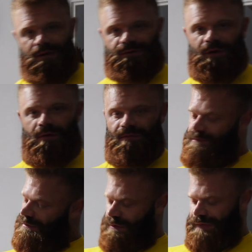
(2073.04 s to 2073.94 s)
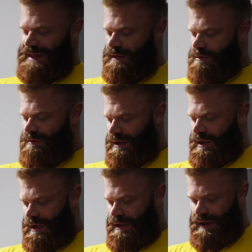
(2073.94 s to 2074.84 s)
So, on that note,
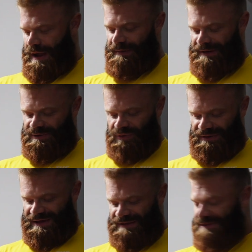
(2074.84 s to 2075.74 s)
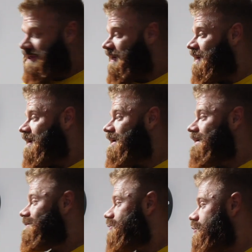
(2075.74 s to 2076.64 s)
I'm going to drink this,
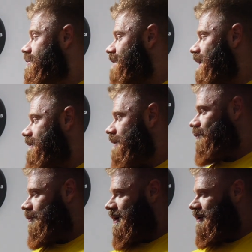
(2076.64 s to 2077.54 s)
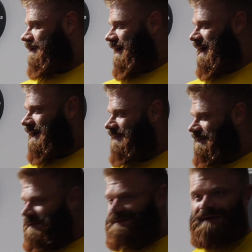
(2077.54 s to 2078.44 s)
do my growth hormone, and
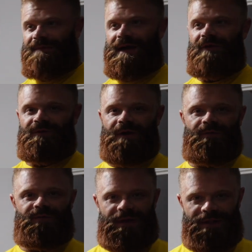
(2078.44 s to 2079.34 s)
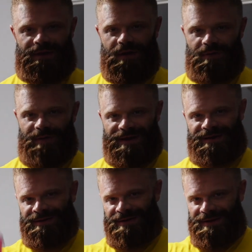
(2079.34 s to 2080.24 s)
then take my health subs, and then go to bed.